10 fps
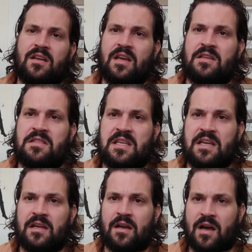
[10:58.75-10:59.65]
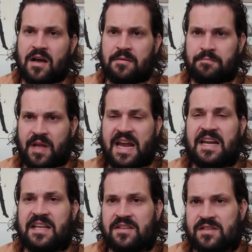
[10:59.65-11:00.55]
in the
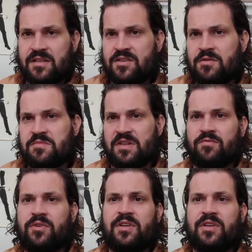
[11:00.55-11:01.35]
80s in terms of